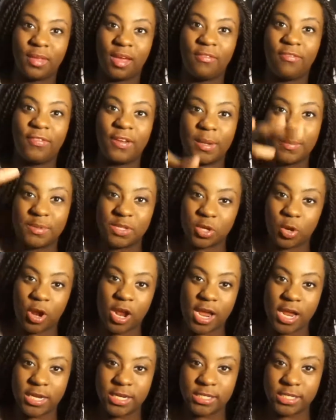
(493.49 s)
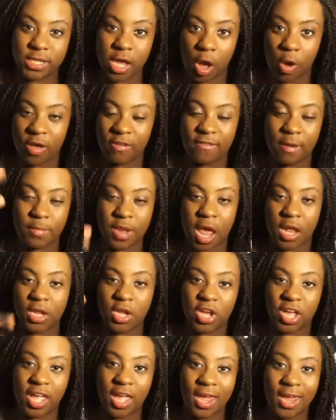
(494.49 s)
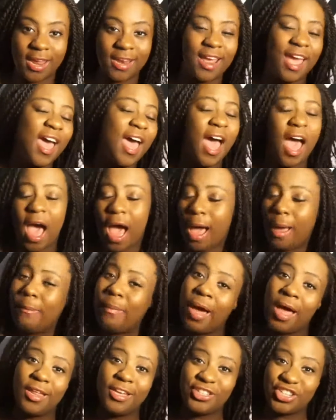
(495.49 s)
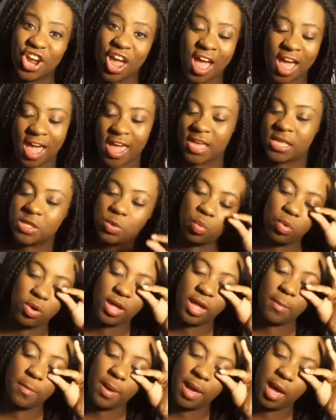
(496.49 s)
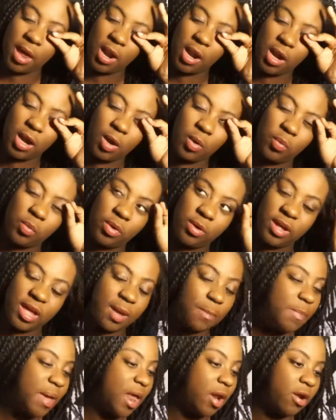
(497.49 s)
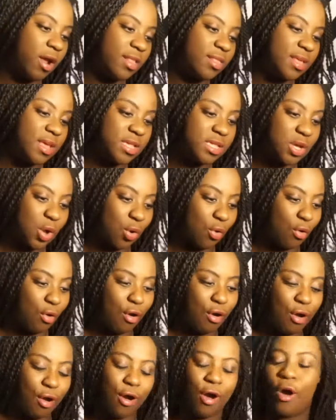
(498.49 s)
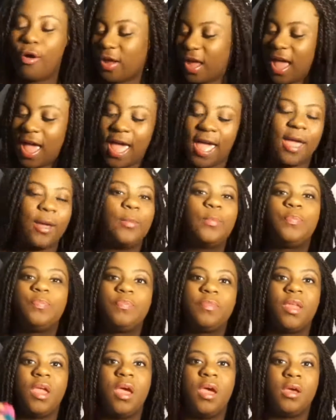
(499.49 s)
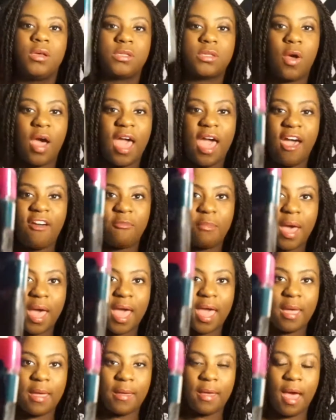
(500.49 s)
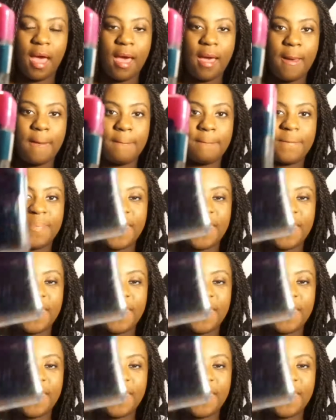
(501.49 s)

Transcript: flip screen, so if I'm not looking, I apologize. We'll get better. We'll get better at this, girl. Okay, so I have my